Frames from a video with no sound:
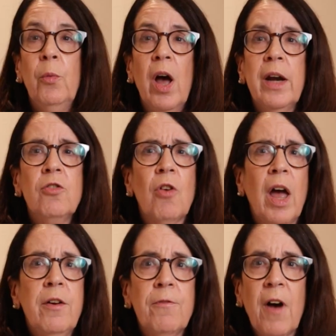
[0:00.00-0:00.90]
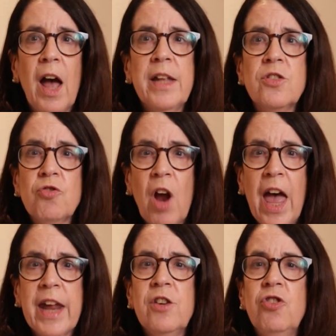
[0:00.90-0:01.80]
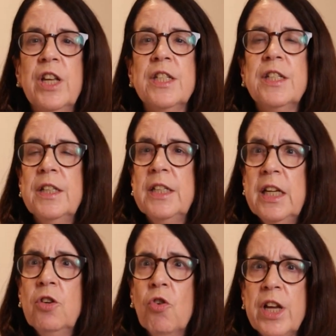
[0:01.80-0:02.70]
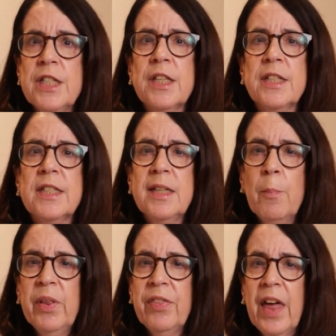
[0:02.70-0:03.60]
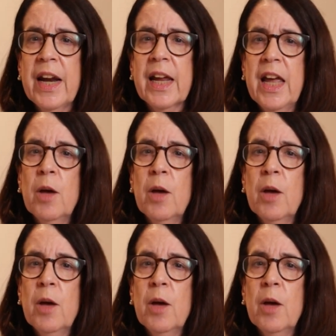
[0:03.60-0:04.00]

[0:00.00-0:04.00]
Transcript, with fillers: We want to try to find strategies to decrease the sympathetic